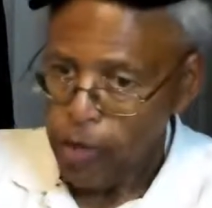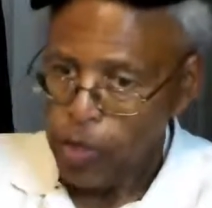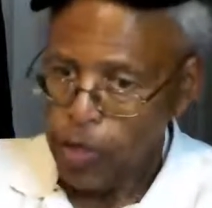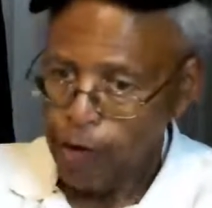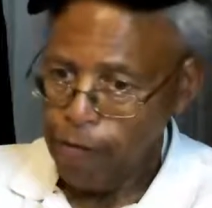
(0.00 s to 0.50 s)

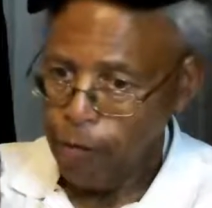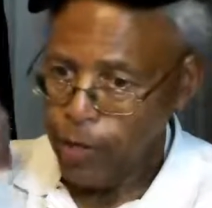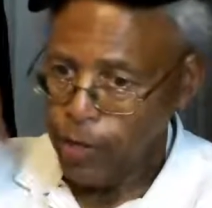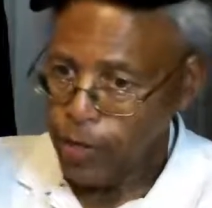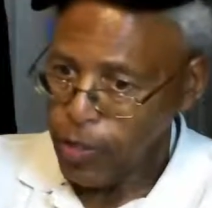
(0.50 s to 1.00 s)
to give you
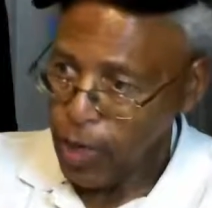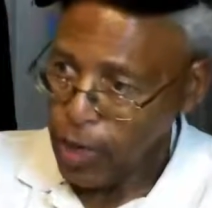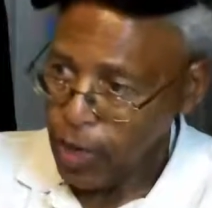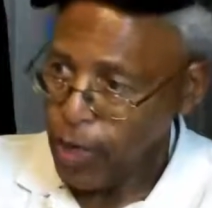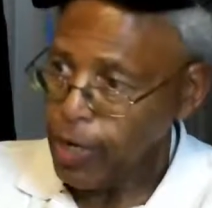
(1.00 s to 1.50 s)

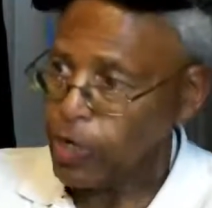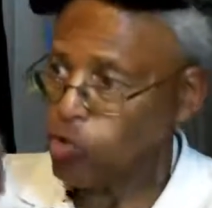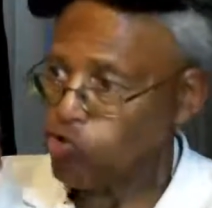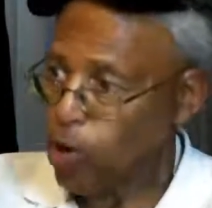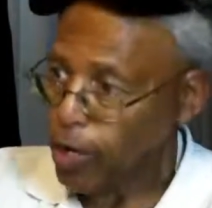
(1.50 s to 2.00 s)
understanding and
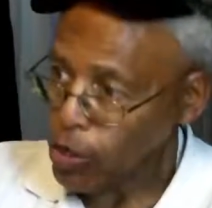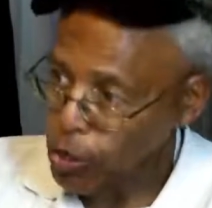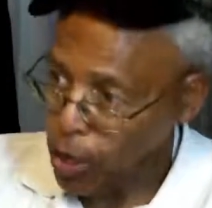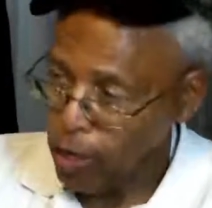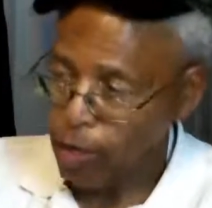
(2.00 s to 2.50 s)

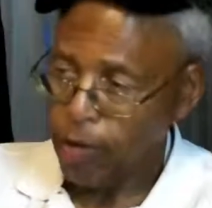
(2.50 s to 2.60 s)
instruction.